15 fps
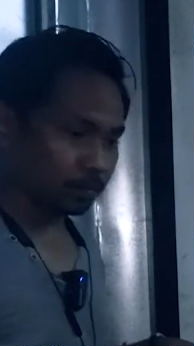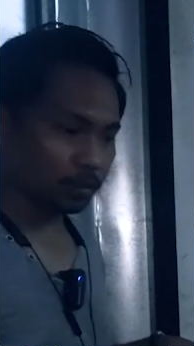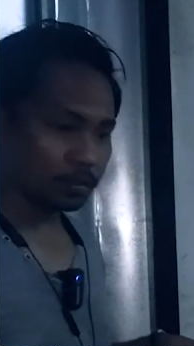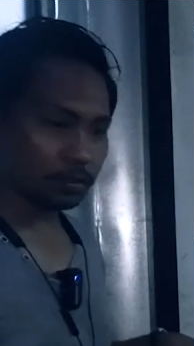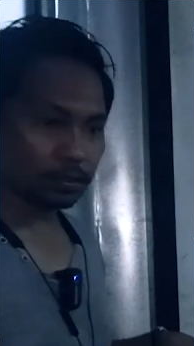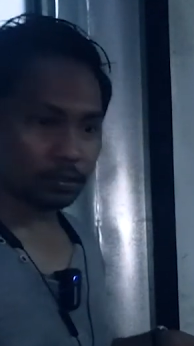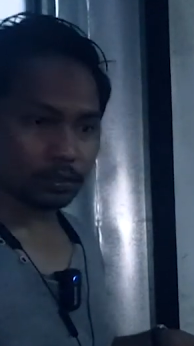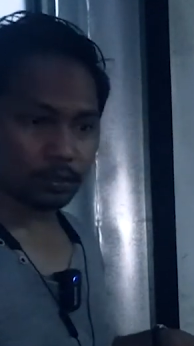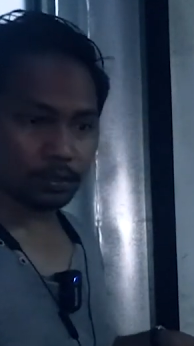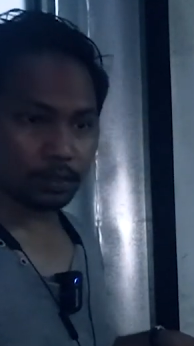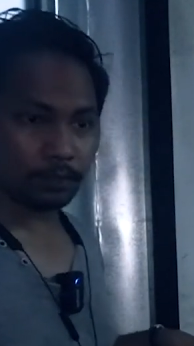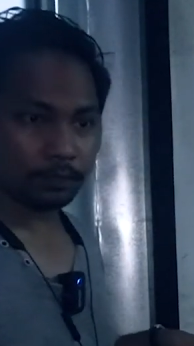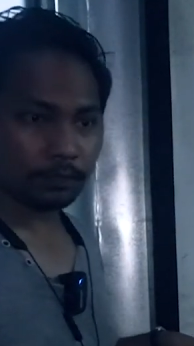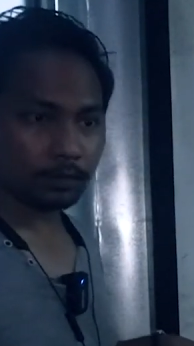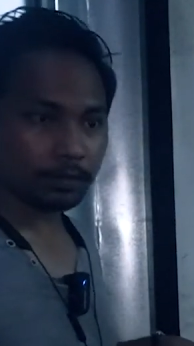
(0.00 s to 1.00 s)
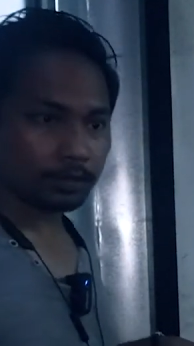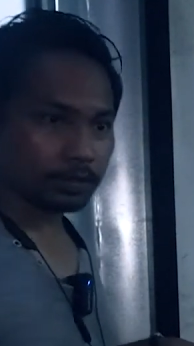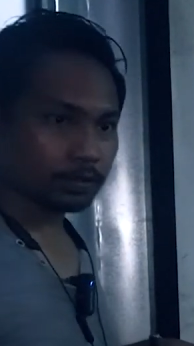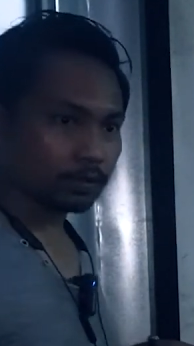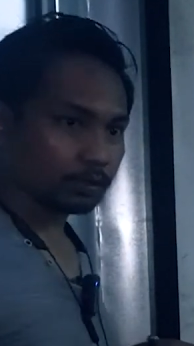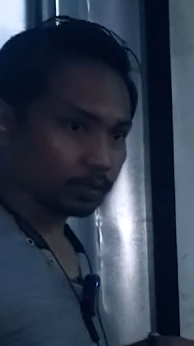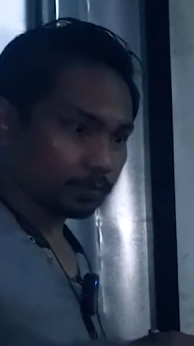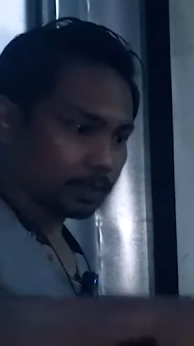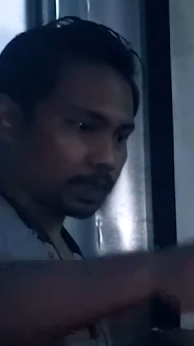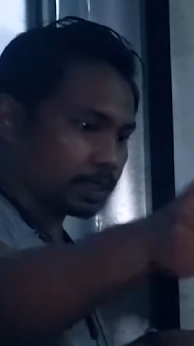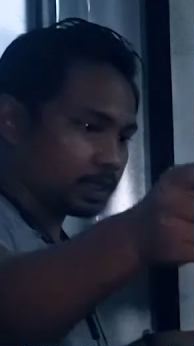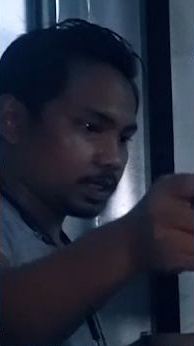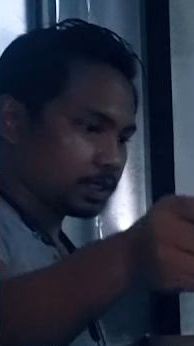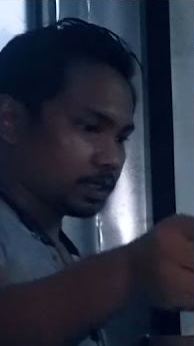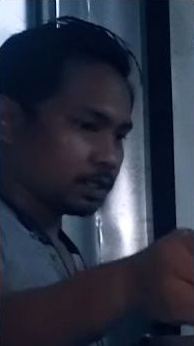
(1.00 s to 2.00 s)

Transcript: bolts M4 all the way.